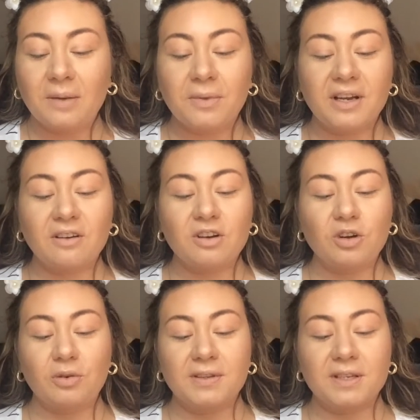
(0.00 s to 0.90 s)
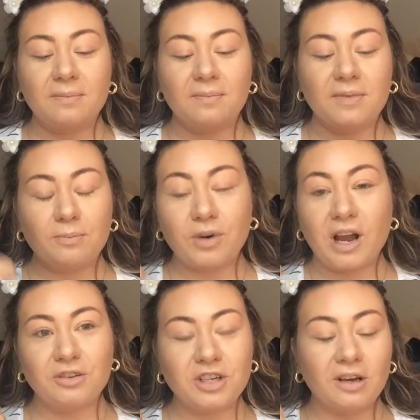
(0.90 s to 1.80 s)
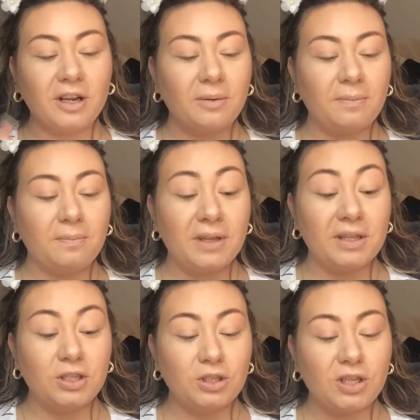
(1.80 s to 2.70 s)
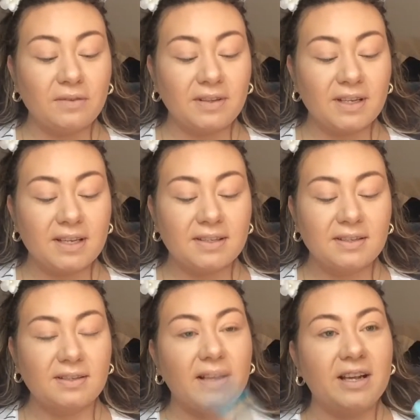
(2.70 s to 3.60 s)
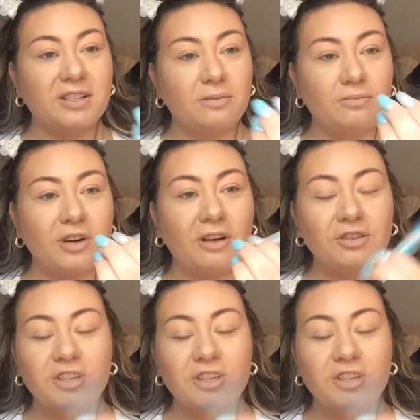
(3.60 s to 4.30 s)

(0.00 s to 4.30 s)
But now I'm gonna go with some brow gel, and I've been loving the Essence Lash and Brow